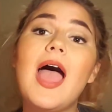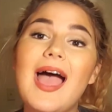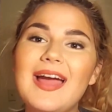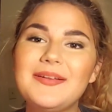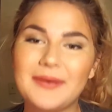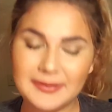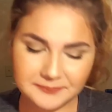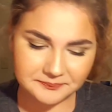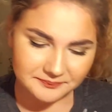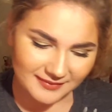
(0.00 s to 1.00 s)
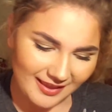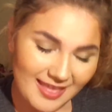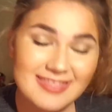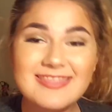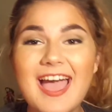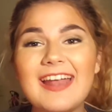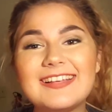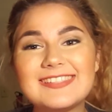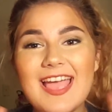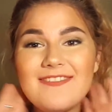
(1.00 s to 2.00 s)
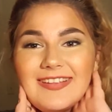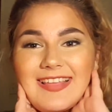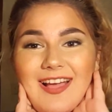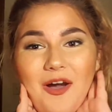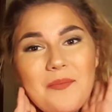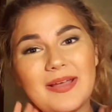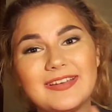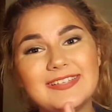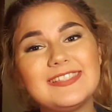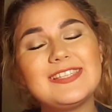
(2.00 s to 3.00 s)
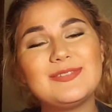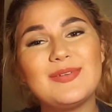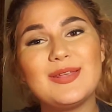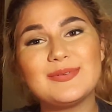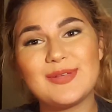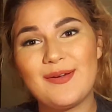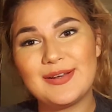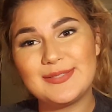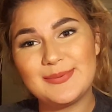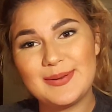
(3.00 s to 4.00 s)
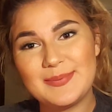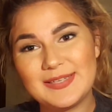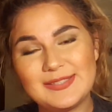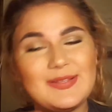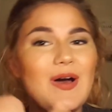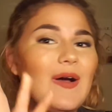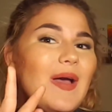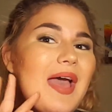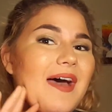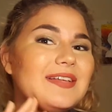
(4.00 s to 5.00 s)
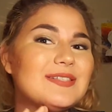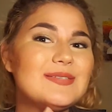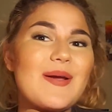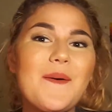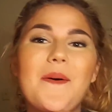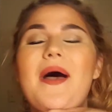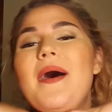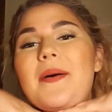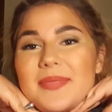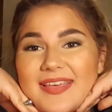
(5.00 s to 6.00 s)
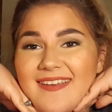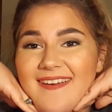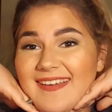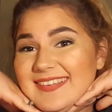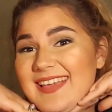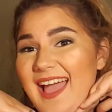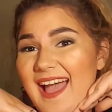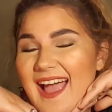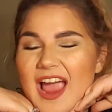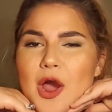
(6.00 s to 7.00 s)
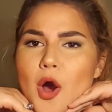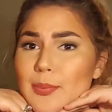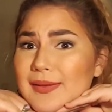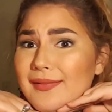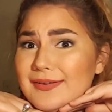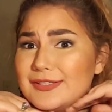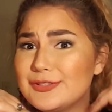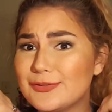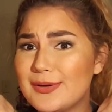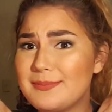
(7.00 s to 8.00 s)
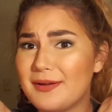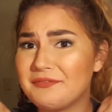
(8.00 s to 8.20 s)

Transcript: Anyway, that is everything. Oh my goodness, this video is already 20 minutes long. So, yeah, I hope y'all are enjoying my